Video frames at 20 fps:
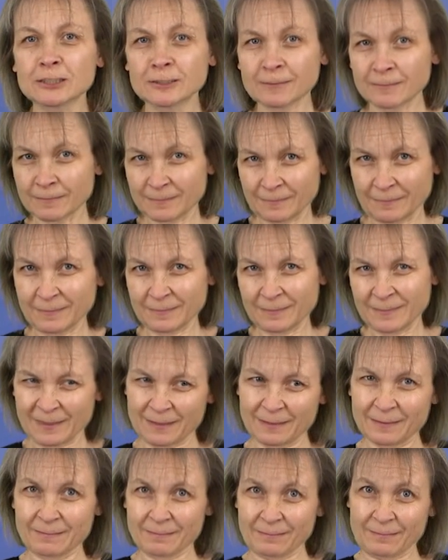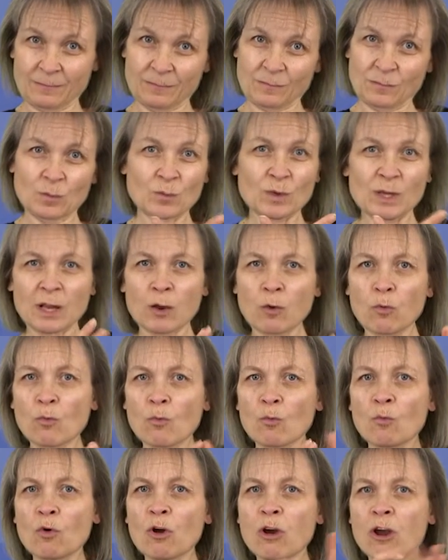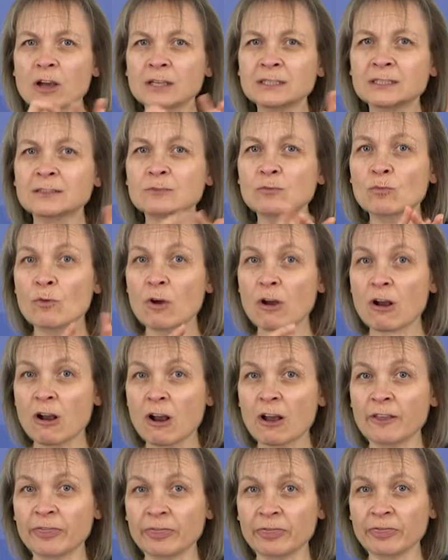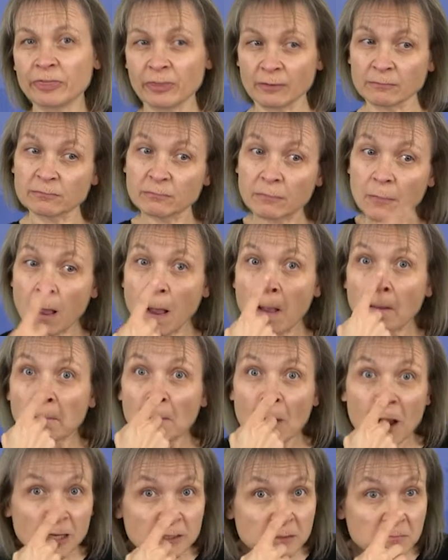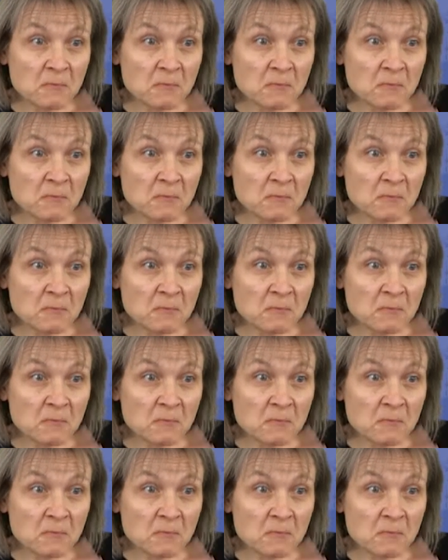Possible changes to roads around Battersea Bridge in Wandsworth.